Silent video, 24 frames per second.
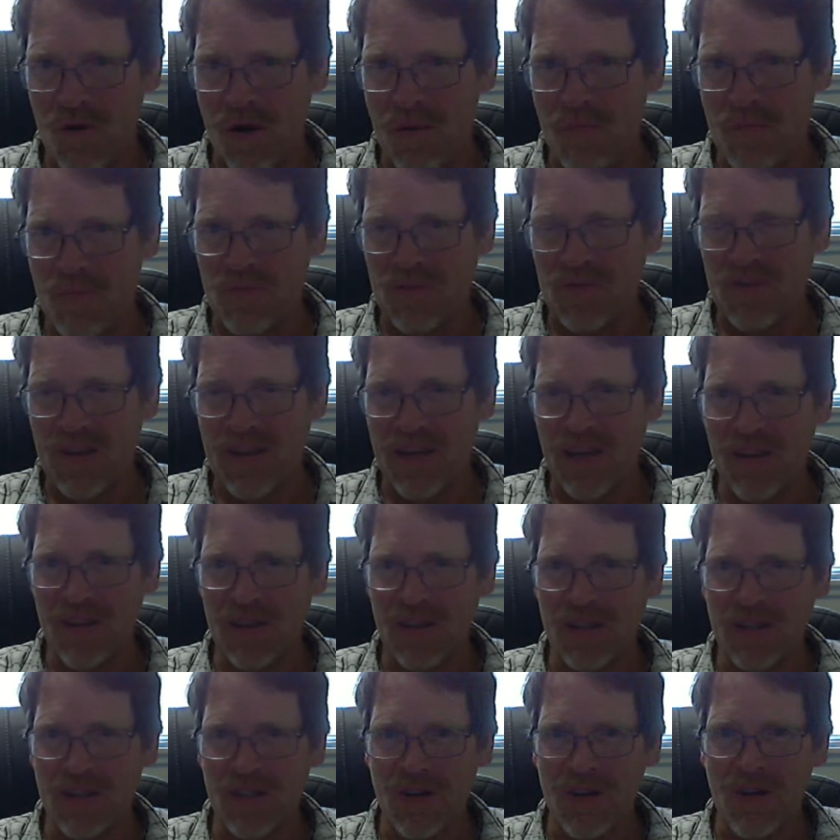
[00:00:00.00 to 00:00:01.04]
up singing the
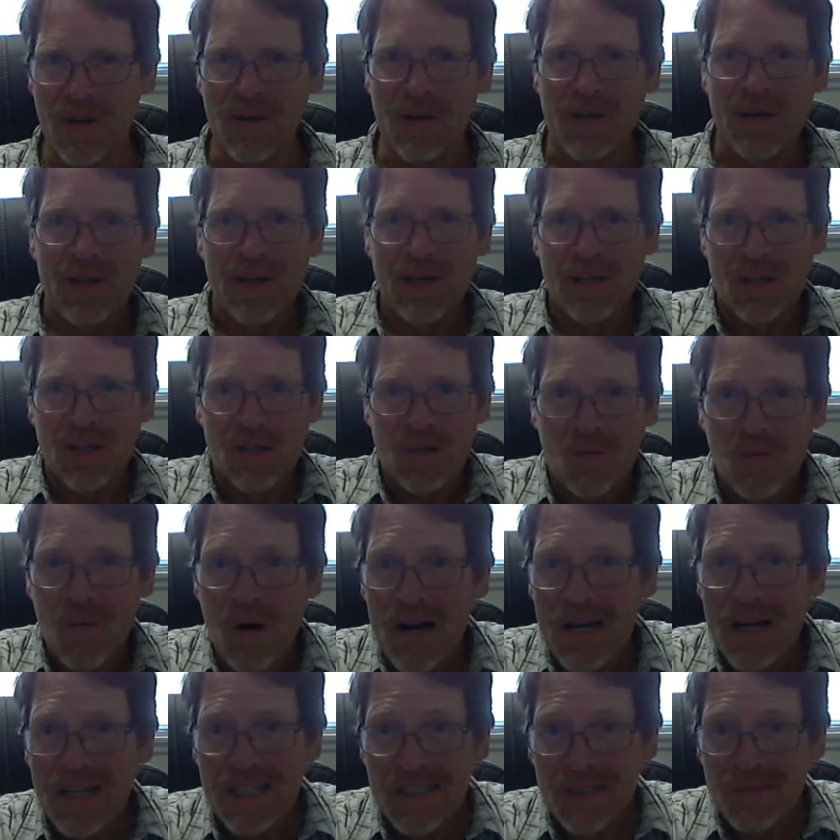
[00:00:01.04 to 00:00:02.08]
song, the
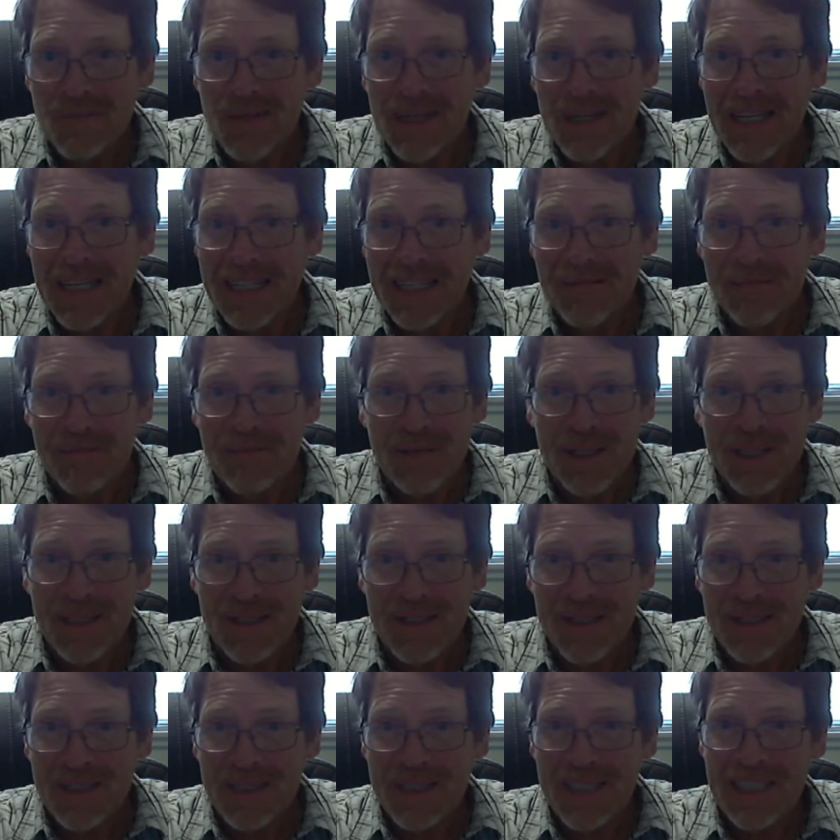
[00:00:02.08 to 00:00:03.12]
wise man
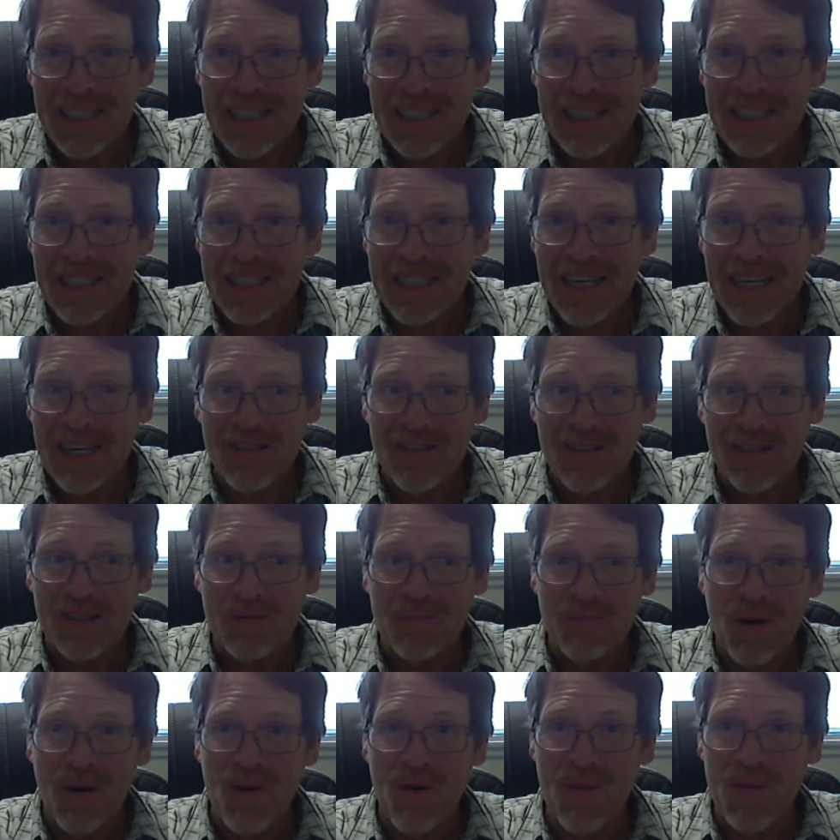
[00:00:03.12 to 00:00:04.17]
built his house
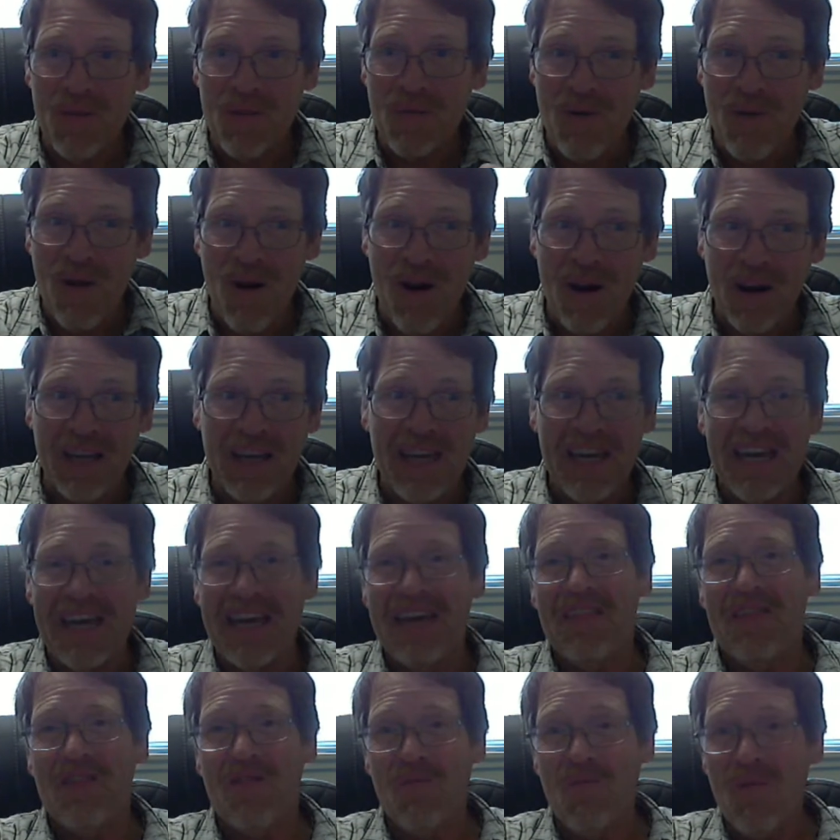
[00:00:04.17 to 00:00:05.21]
upon the rock,
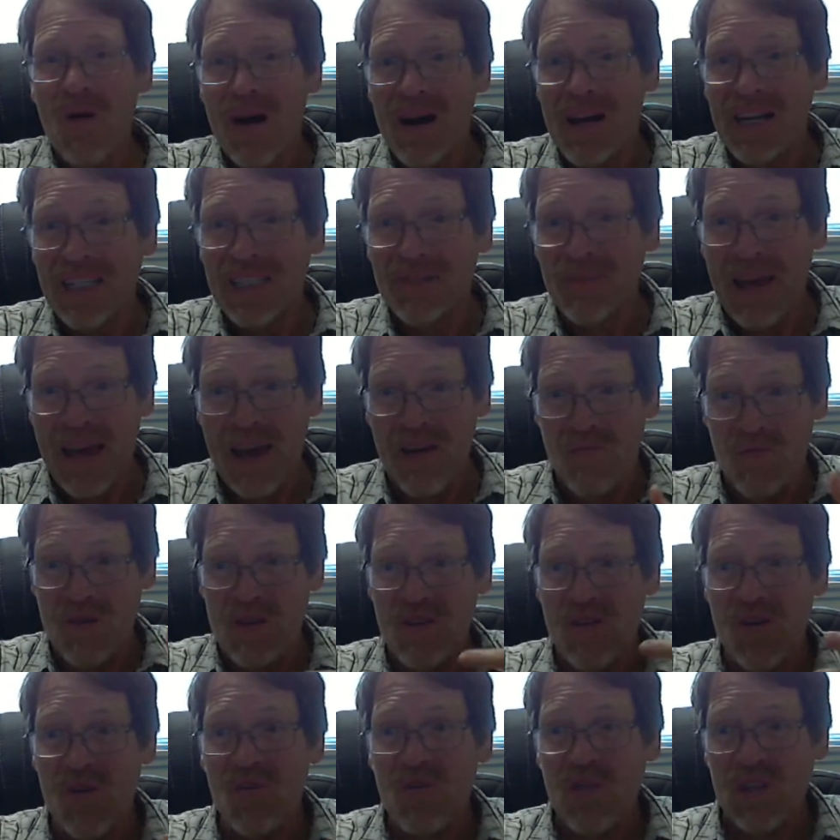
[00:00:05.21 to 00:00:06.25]
the wise man, and we
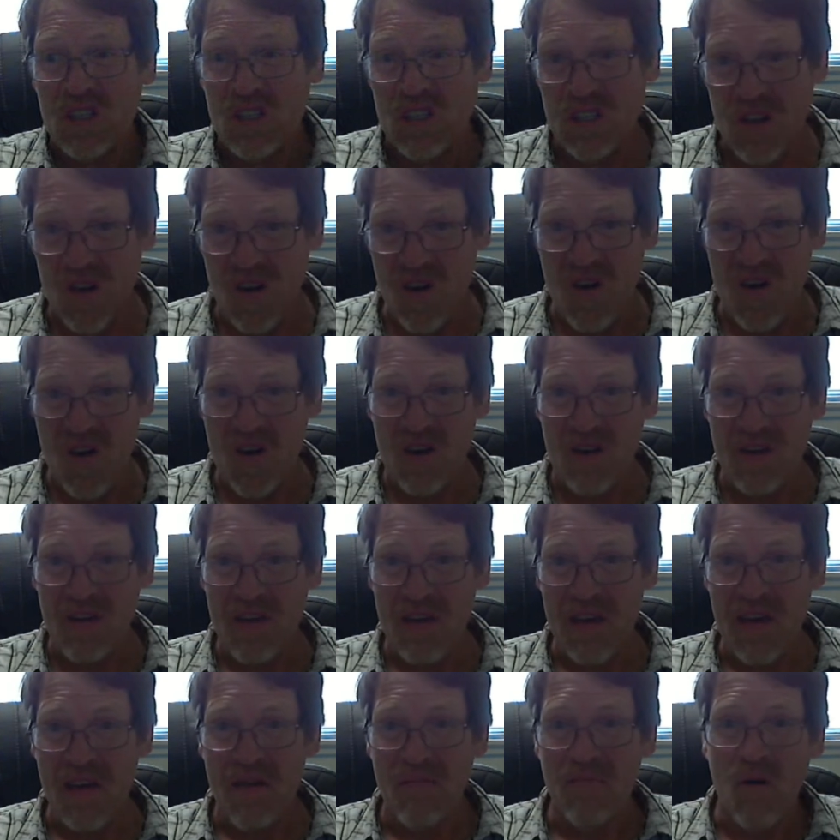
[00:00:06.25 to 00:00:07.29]
know the song.
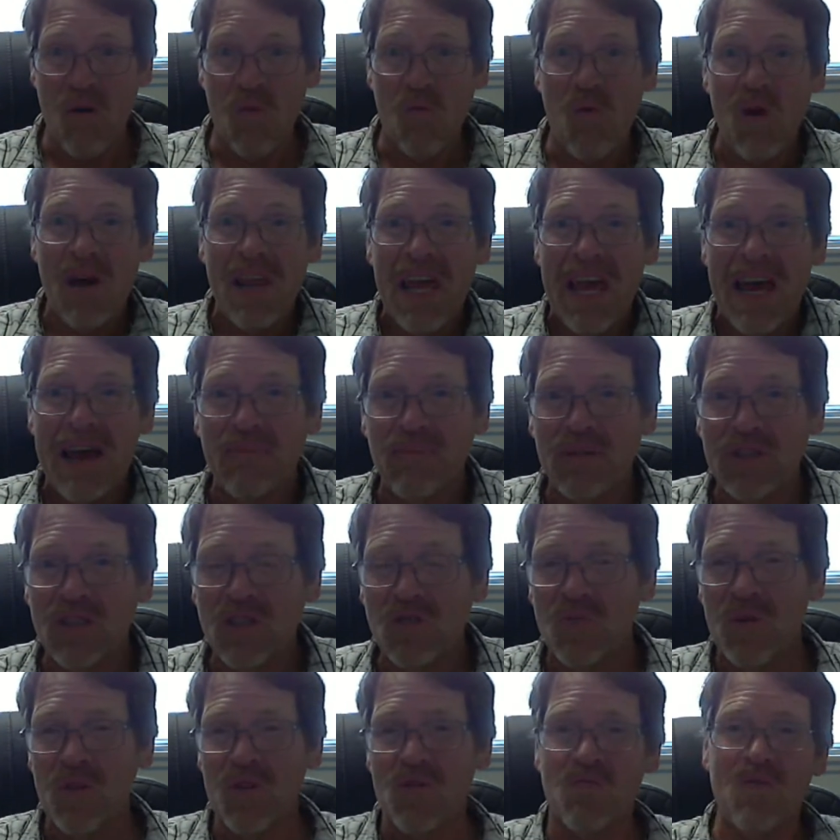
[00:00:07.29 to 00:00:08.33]
But what happens
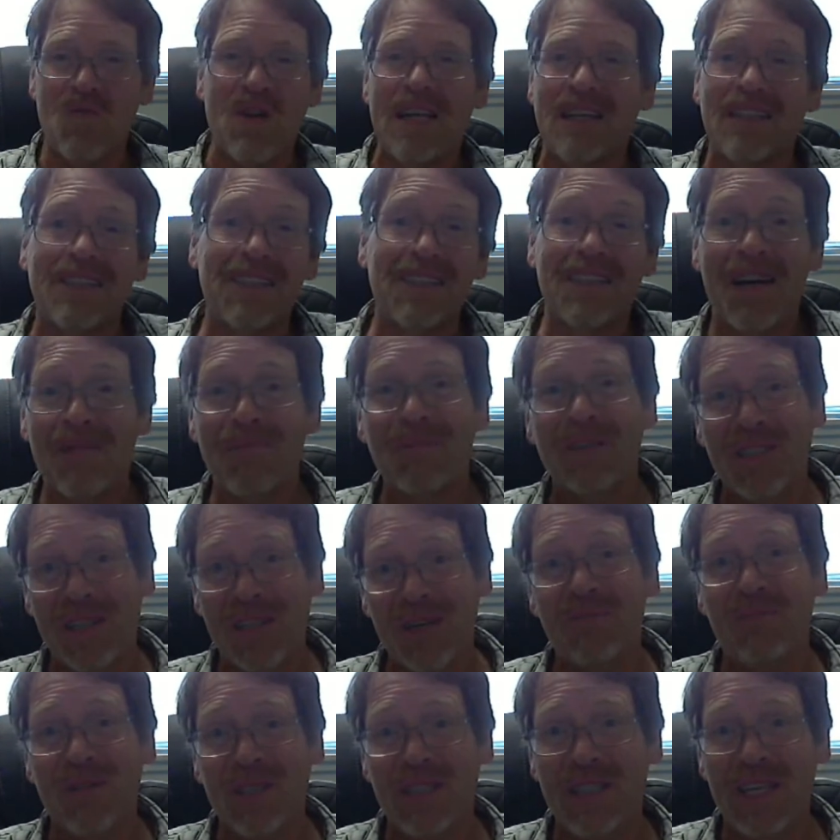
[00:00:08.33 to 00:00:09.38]
when the rains come
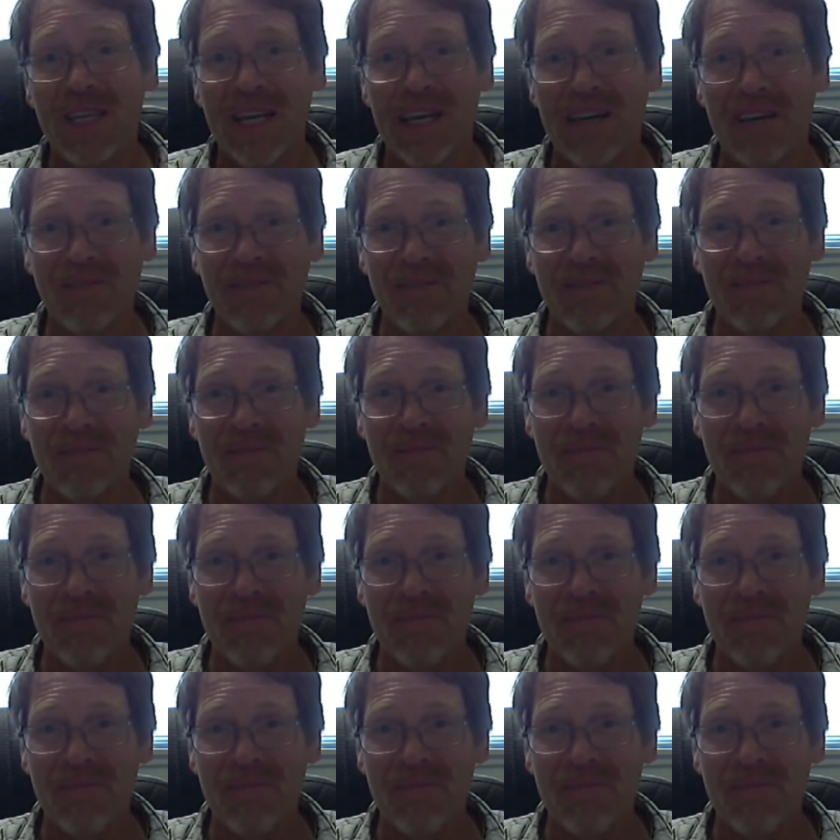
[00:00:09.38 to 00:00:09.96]
a-tumbling down?